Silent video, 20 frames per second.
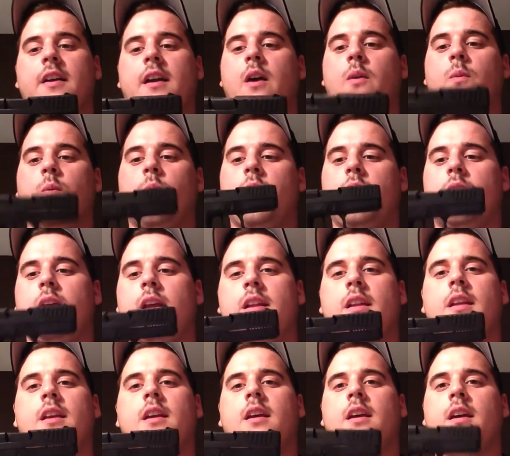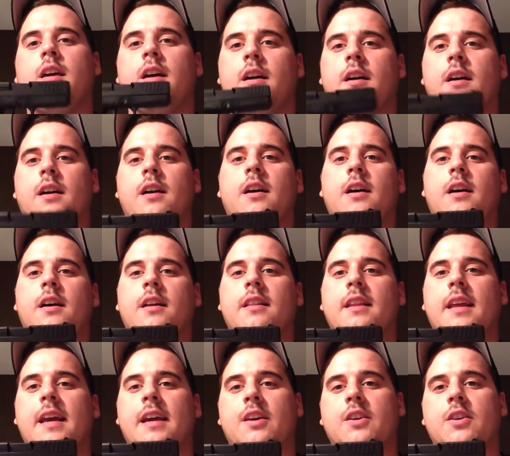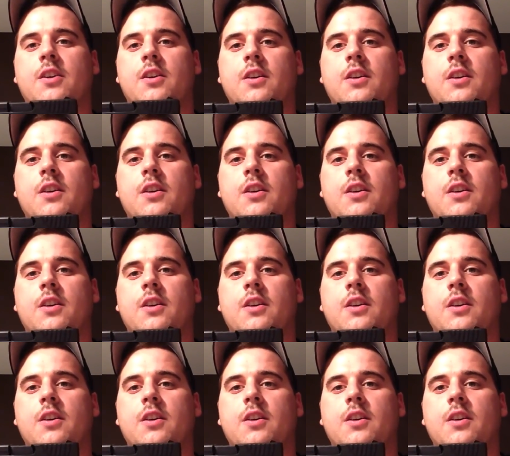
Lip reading: I wanted a gun that